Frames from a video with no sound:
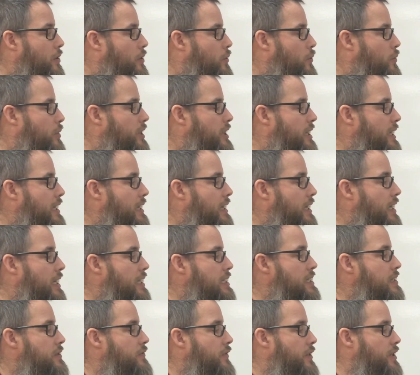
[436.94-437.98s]
When the
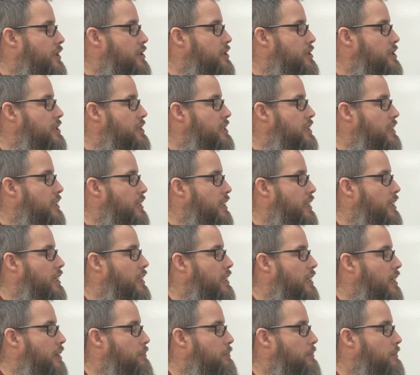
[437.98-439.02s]
class finishes cleaning
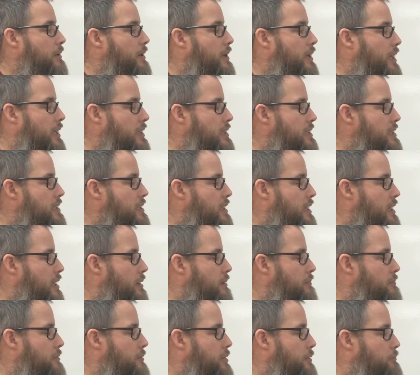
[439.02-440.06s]
up, it's
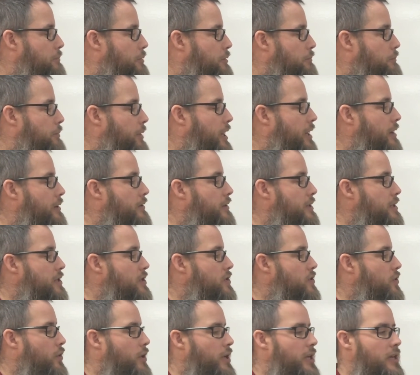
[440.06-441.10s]
time to prepare the
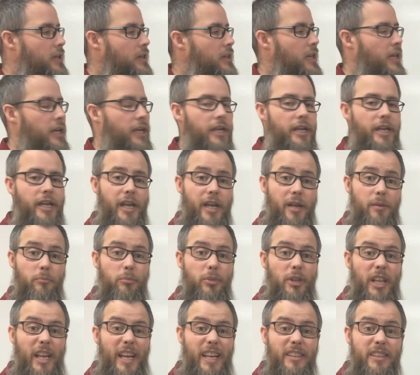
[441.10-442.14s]
soil and
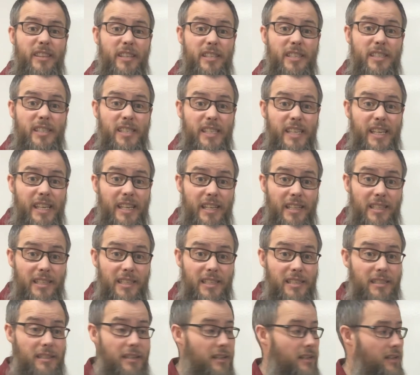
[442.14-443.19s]
plant the
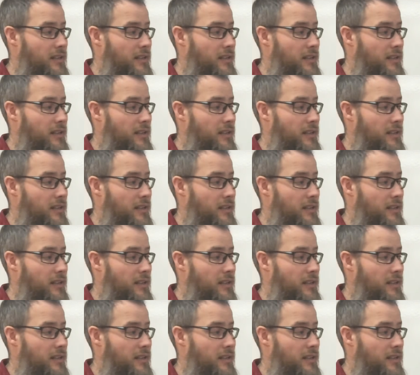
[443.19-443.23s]
seeds.